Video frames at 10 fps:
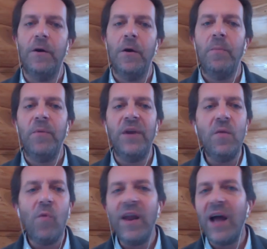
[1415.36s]
but in
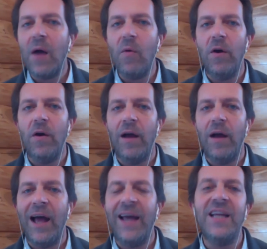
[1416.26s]
one hour
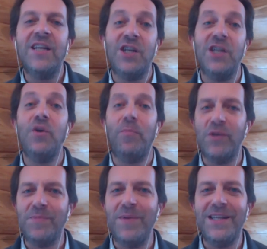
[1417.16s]
i can change your
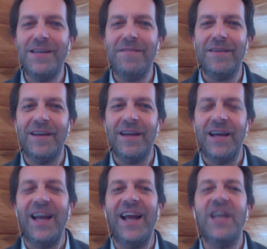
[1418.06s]
perspective
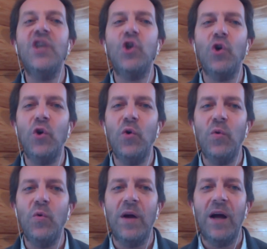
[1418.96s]
and i can show you
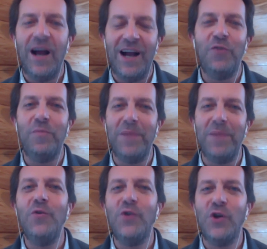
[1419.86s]
how to make
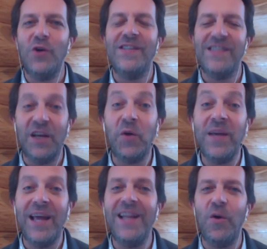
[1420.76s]
new choices and
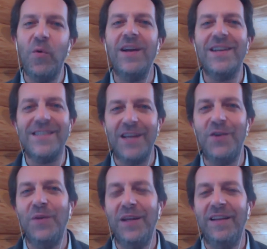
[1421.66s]
create the awareness that you need